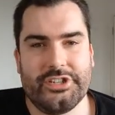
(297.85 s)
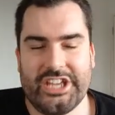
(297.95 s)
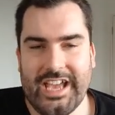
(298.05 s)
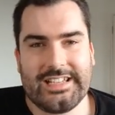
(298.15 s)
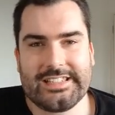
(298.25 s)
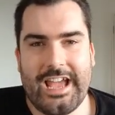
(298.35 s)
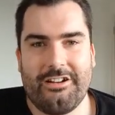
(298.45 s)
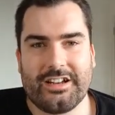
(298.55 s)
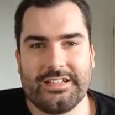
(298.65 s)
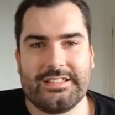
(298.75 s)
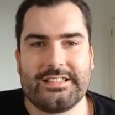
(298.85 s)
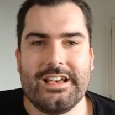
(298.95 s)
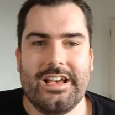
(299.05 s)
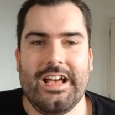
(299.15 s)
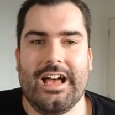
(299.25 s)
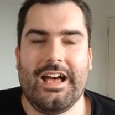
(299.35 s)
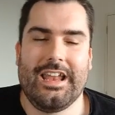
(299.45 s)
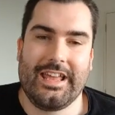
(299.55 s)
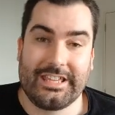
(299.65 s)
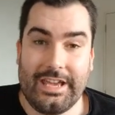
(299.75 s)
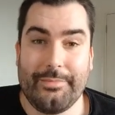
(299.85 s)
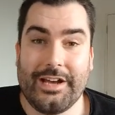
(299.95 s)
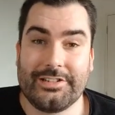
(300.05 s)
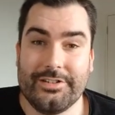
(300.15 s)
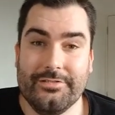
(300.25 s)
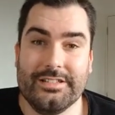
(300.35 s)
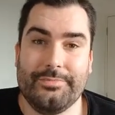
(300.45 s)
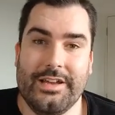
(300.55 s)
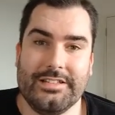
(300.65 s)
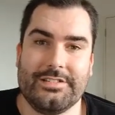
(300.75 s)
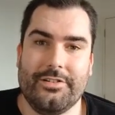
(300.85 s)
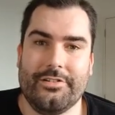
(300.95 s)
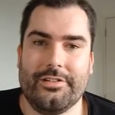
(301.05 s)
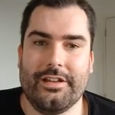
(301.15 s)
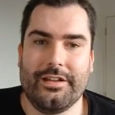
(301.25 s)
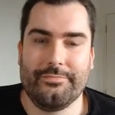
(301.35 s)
GX characters, like Yamato is based on